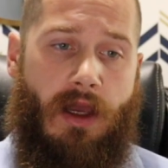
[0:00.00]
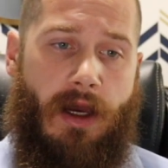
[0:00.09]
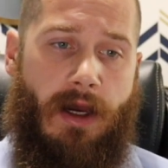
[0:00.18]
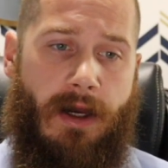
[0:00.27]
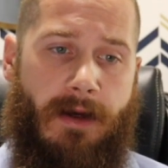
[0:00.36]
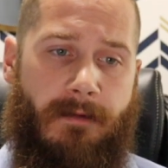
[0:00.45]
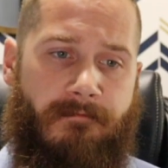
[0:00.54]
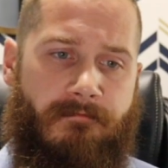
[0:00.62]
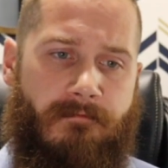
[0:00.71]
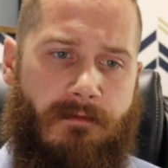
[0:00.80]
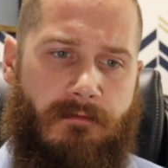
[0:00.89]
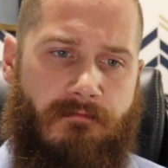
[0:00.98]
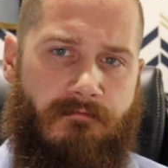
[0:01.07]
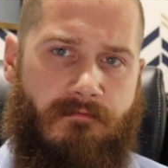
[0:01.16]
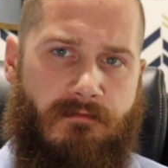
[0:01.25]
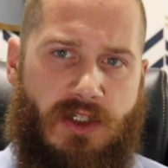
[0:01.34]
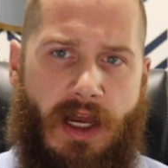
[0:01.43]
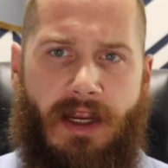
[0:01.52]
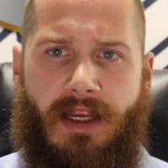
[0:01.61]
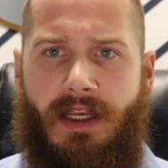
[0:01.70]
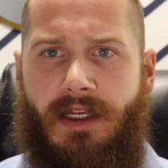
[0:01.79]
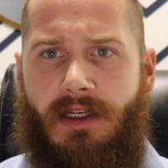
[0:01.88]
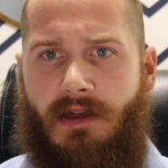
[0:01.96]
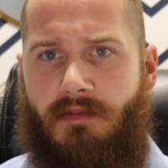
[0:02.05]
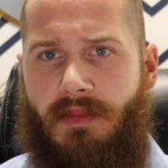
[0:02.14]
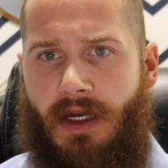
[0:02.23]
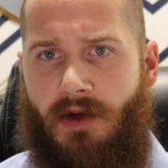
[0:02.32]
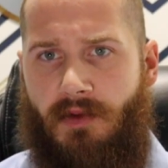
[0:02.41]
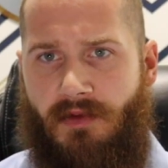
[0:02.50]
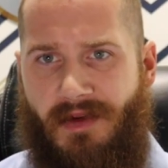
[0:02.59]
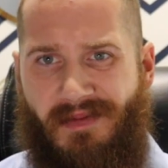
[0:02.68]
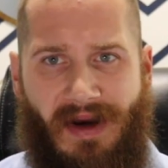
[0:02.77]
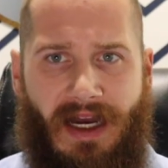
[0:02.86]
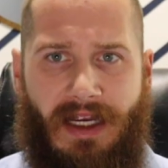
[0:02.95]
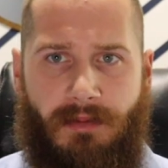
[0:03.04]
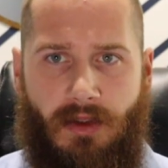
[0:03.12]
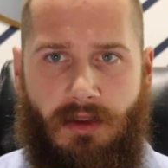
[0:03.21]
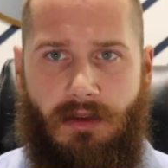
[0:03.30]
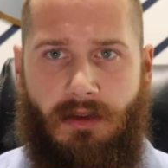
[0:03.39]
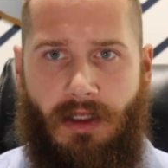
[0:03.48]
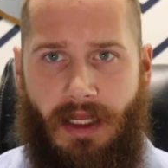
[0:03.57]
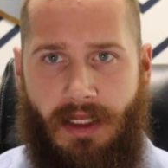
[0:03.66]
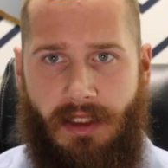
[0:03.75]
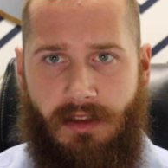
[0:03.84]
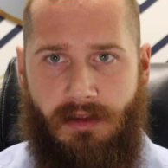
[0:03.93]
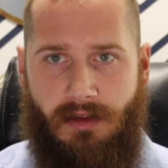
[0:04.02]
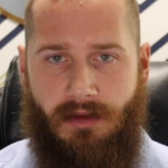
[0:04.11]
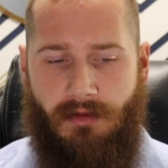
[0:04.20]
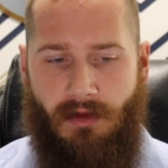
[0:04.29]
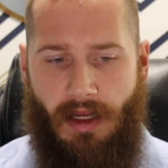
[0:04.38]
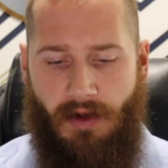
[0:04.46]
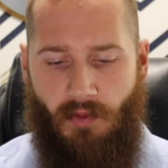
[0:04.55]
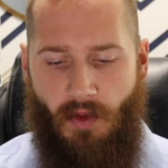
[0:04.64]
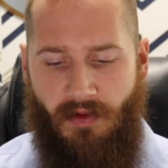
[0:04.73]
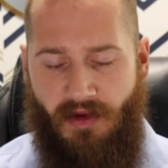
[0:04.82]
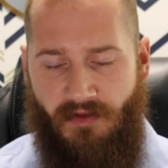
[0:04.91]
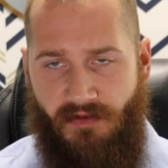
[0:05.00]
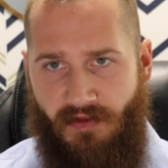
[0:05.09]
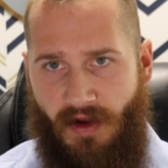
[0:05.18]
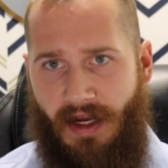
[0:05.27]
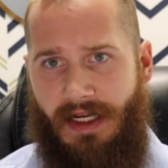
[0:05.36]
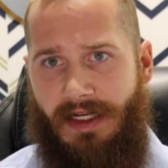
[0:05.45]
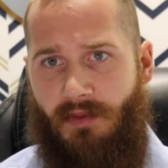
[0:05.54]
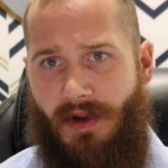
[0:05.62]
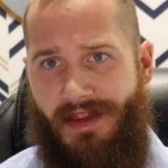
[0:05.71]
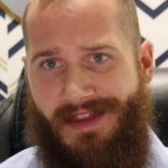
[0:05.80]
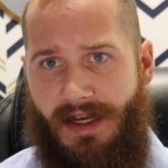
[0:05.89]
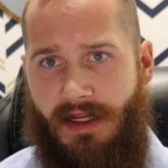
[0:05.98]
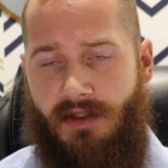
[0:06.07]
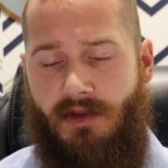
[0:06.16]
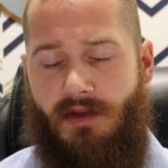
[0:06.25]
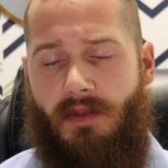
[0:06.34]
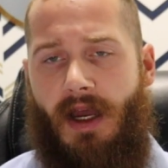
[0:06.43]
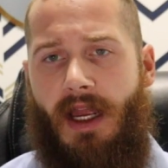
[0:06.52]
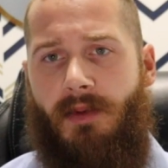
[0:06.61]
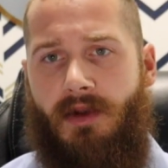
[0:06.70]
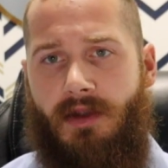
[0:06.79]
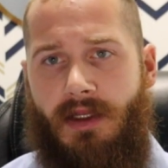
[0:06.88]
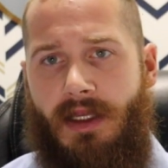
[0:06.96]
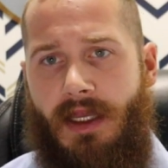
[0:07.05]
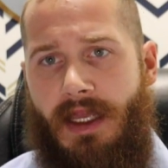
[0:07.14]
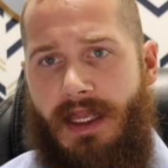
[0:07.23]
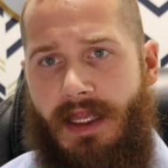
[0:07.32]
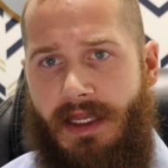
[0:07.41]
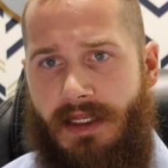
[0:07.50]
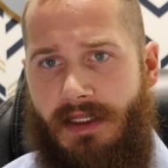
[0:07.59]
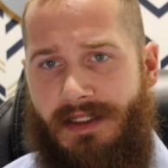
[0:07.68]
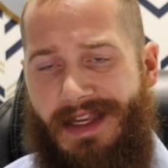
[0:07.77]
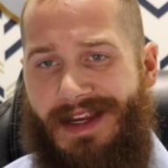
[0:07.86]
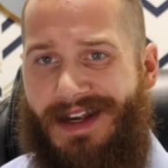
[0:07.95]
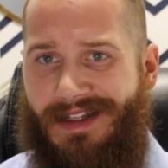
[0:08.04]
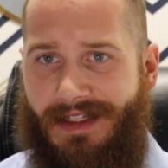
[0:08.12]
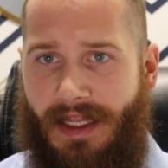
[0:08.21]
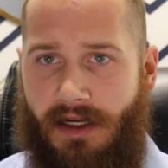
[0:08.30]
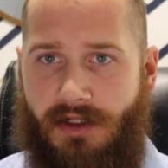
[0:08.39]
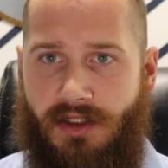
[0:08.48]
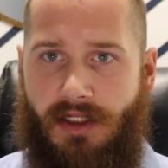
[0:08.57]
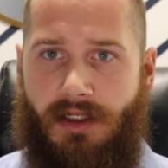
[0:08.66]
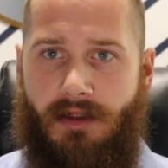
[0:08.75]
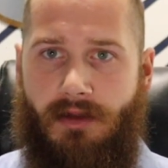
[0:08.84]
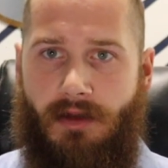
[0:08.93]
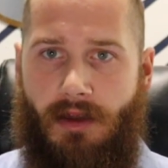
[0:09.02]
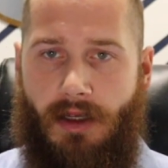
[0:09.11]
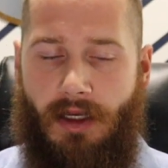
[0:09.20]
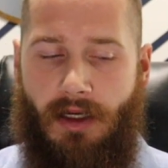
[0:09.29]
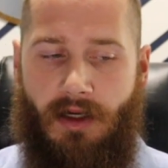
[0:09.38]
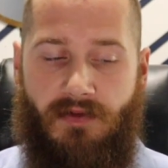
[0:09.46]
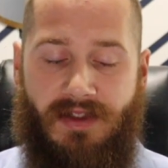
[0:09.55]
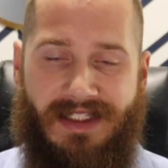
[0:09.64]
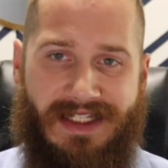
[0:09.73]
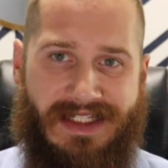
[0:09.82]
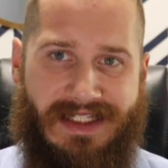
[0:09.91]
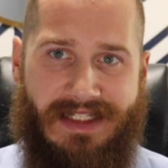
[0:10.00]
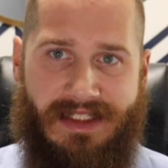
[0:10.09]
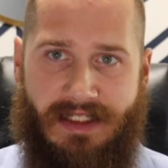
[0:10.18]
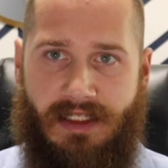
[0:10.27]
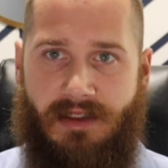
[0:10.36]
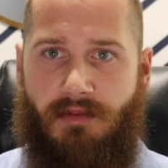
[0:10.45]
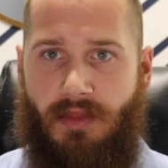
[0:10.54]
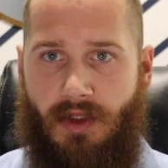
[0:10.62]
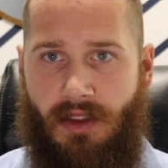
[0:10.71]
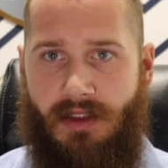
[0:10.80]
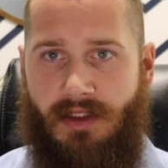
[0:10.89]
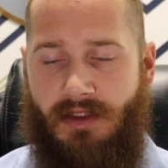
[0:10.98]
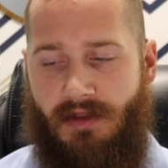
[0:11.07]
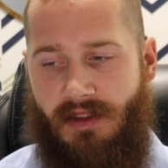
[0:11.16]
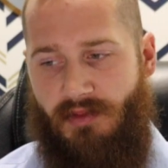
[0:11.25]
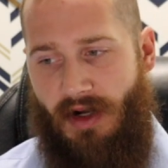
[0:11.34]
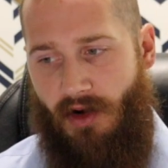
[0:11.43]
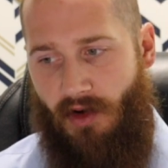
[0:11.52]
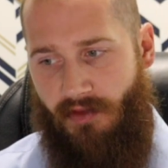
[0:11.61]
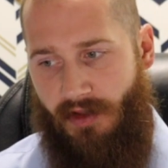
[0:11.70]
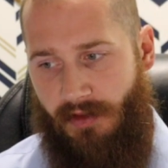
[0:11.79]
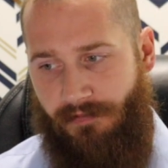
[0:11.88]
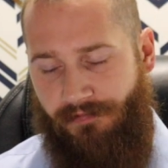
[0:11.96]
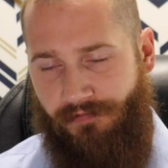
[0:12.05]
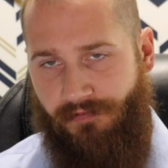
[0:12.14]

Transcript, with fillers: Um, talking about the Bible and and what we can find within it. So the Bible is a collection uh, of 66 books spread over